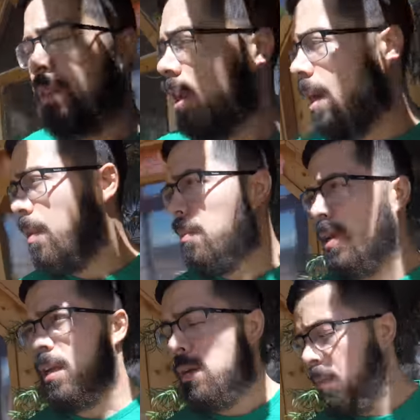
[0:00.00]
I'm going to
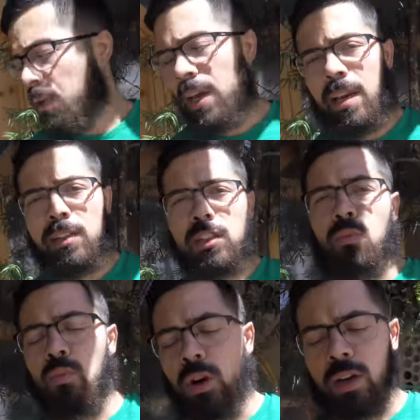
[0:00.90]
be putting in
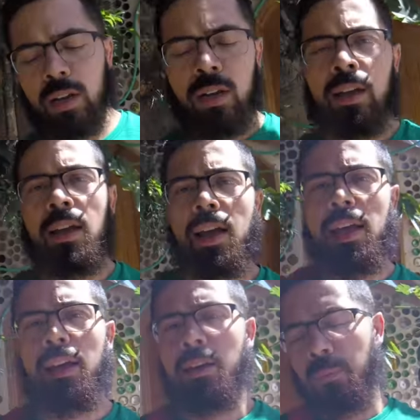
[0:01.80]
some work
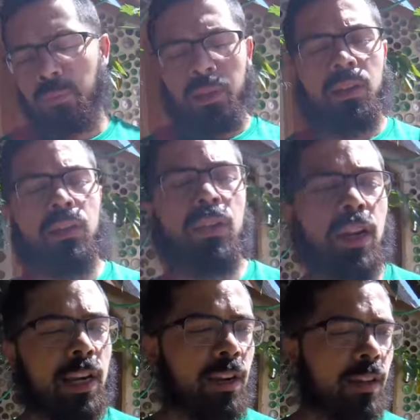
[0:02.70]
and
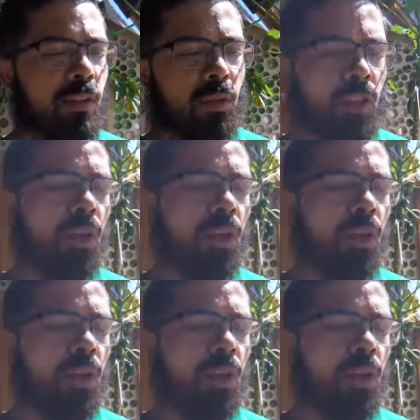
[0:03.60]
learning, you